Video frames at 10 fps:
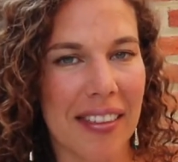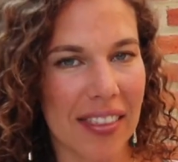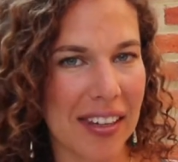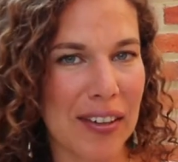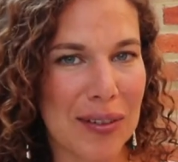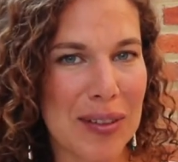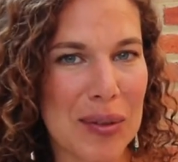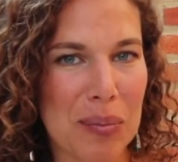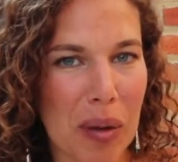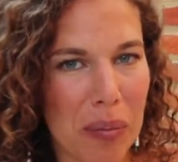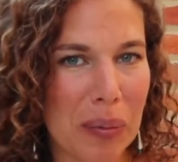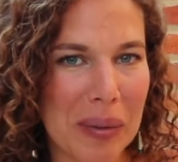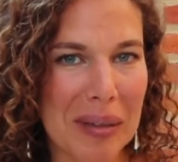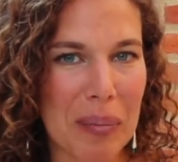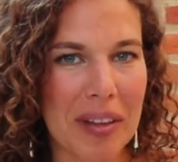thank you to
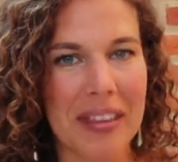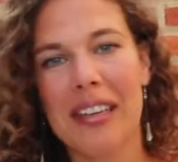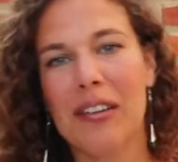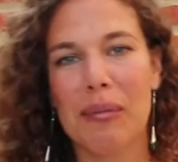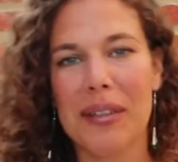Bumblebee Apothecary,